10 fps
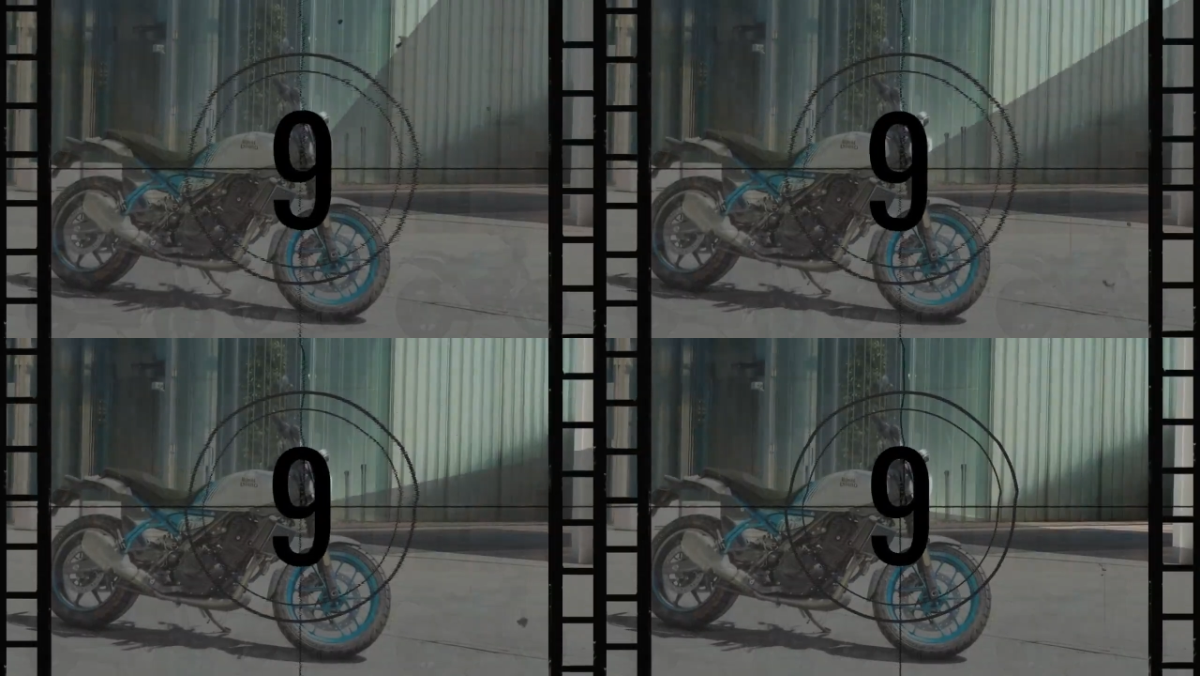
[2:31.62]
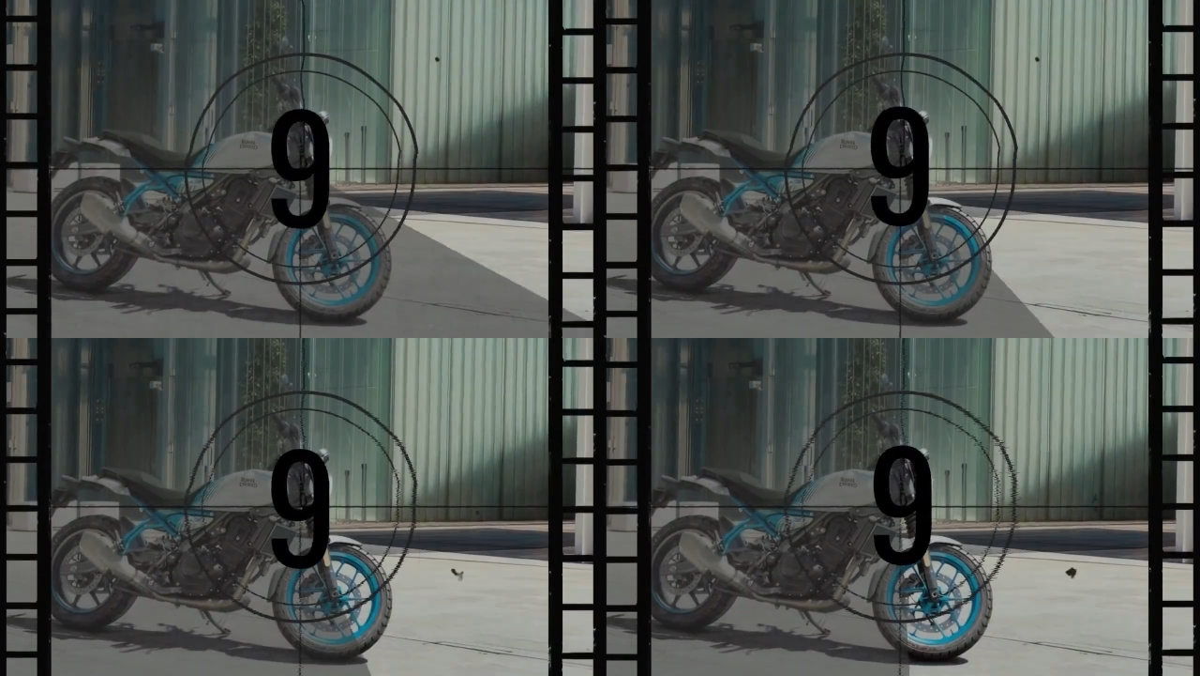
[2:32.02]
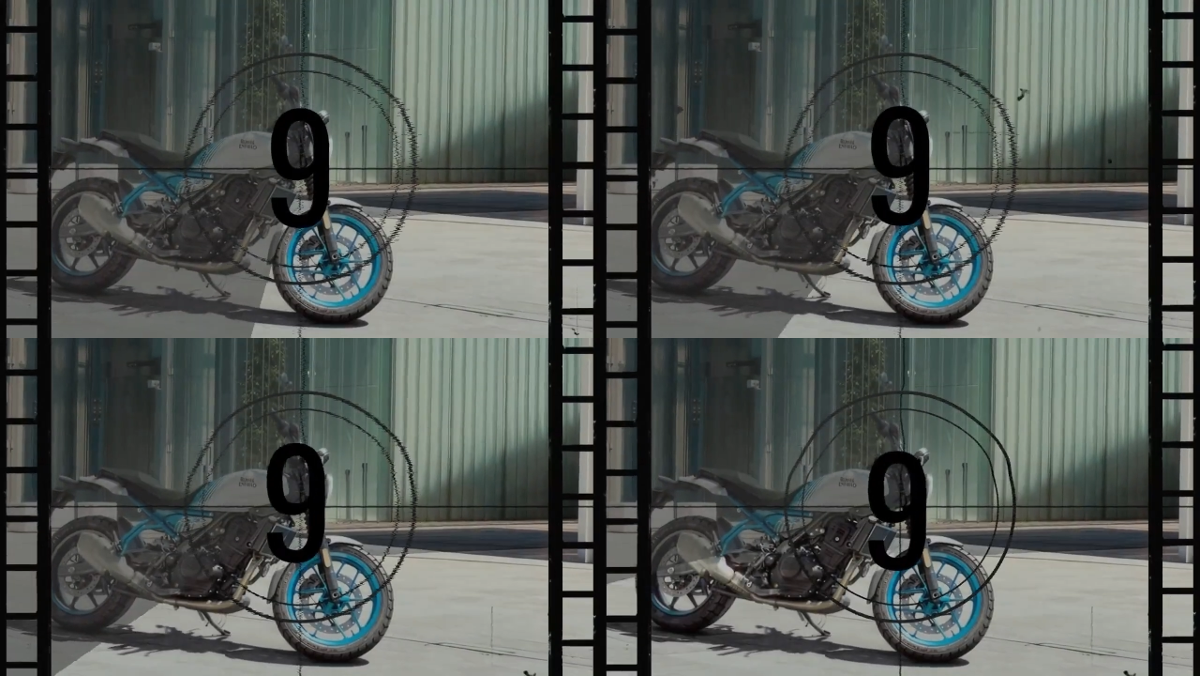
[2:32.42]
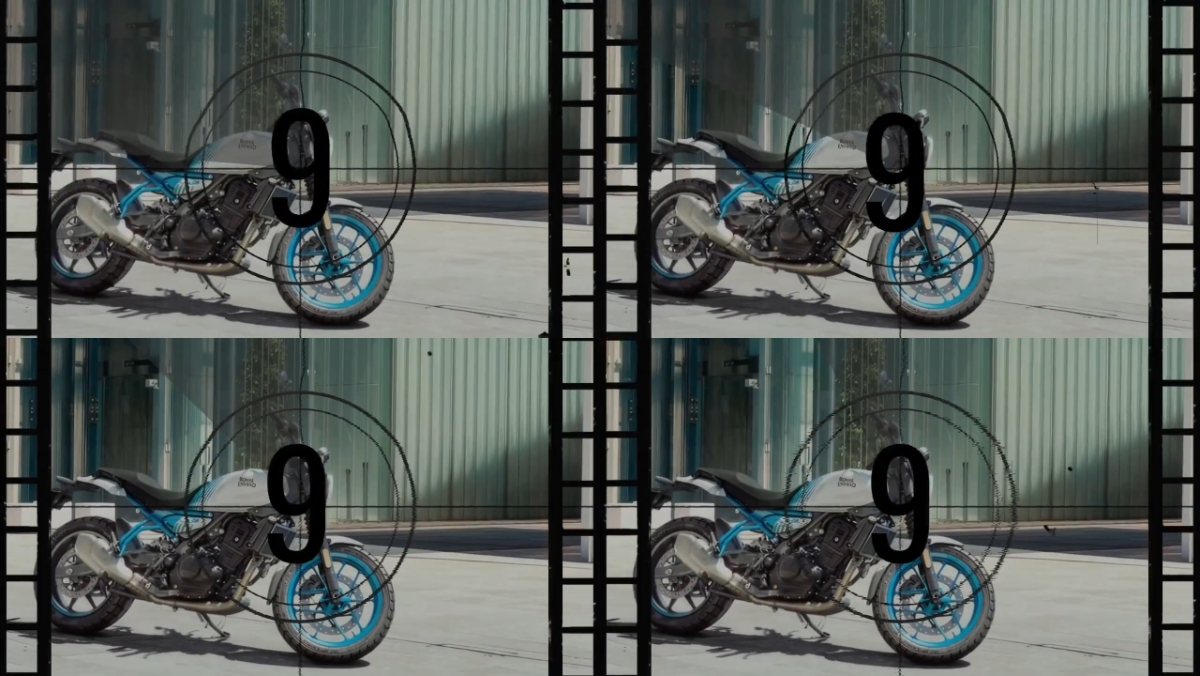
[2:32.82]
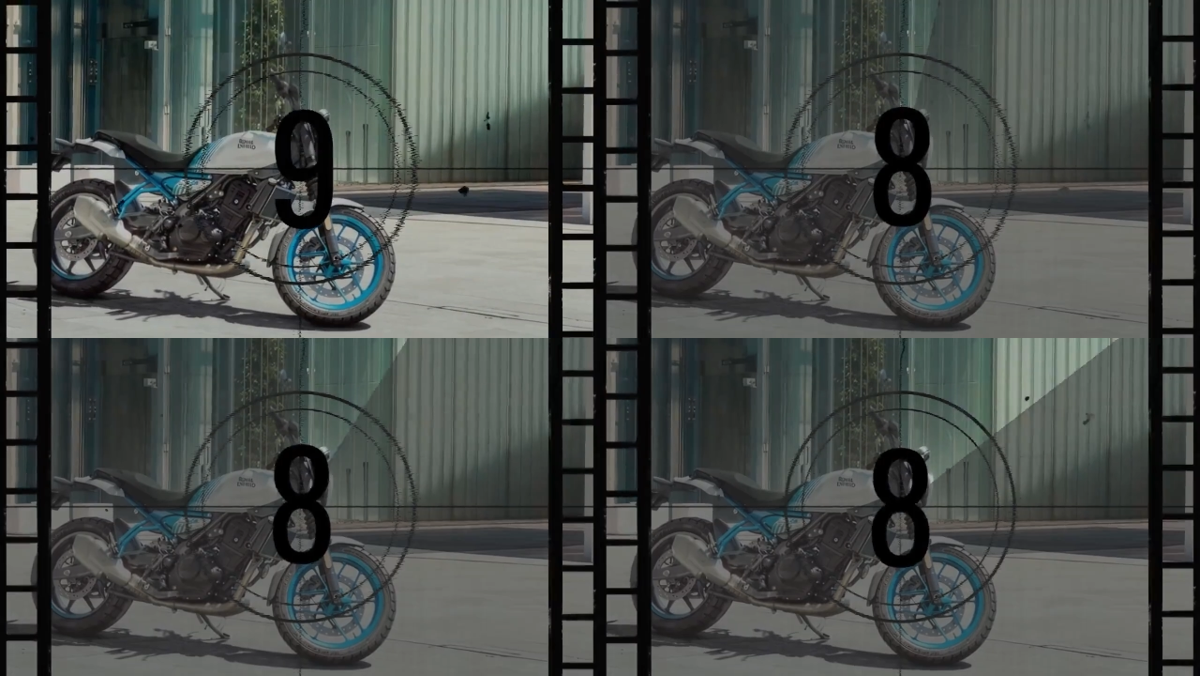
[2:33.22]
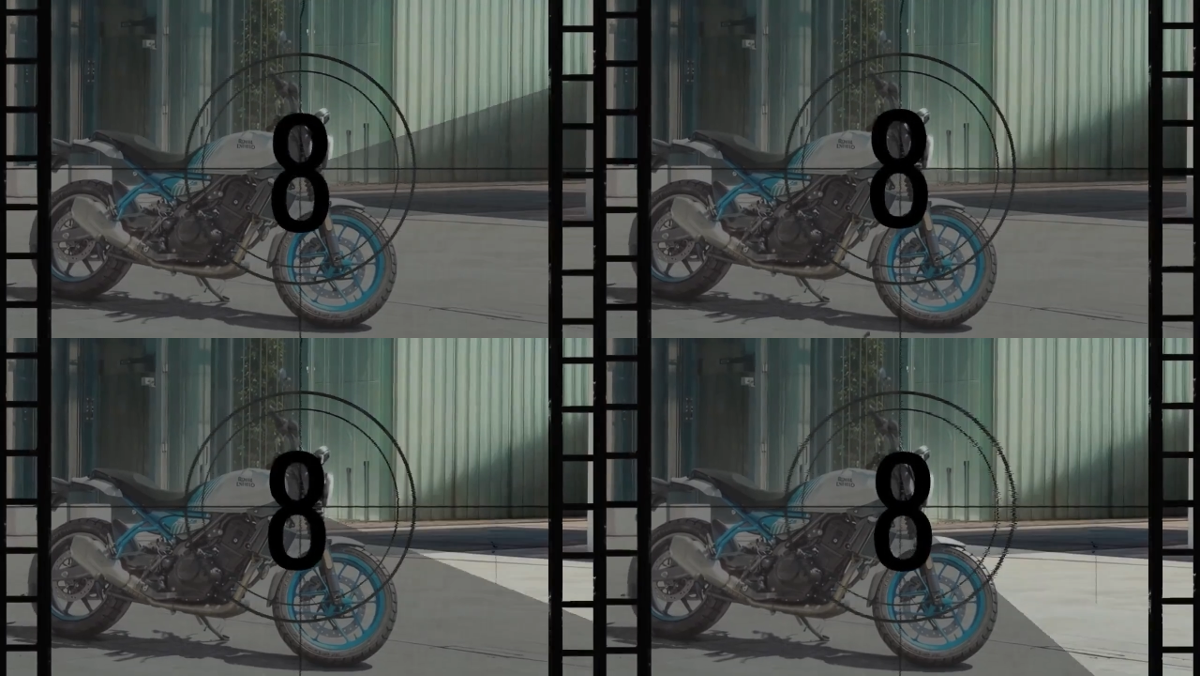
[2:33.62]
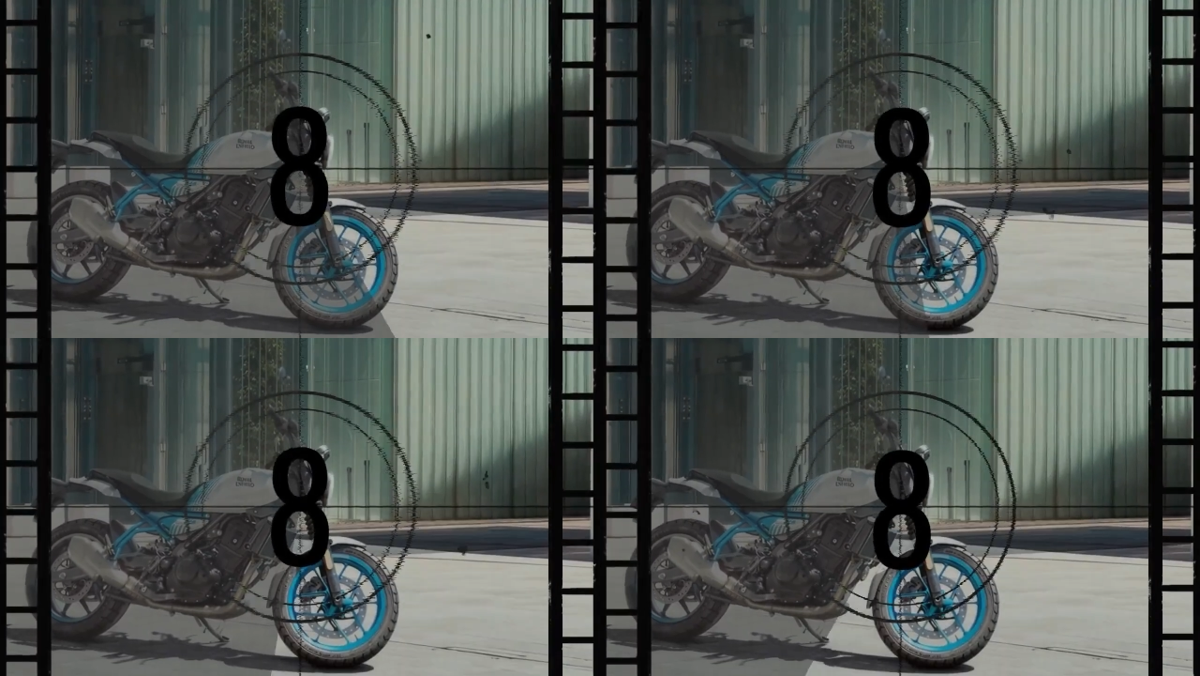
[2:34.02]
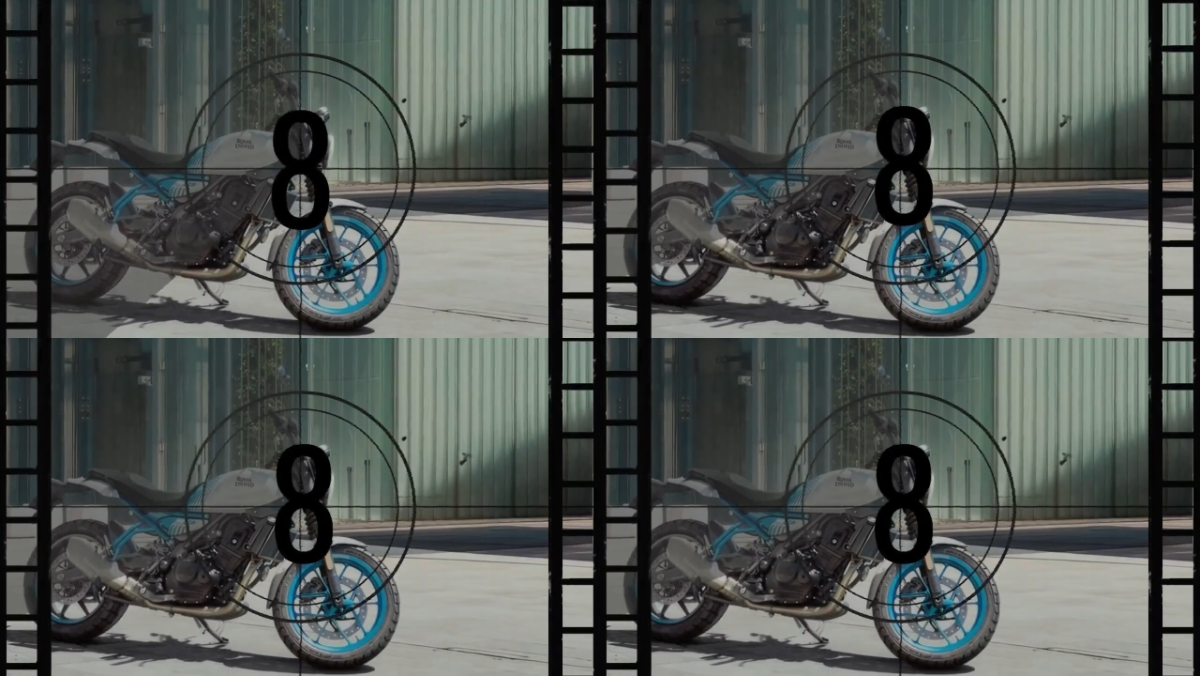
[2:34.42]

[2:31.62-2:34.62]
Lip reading: Nobody's mouth can be seen.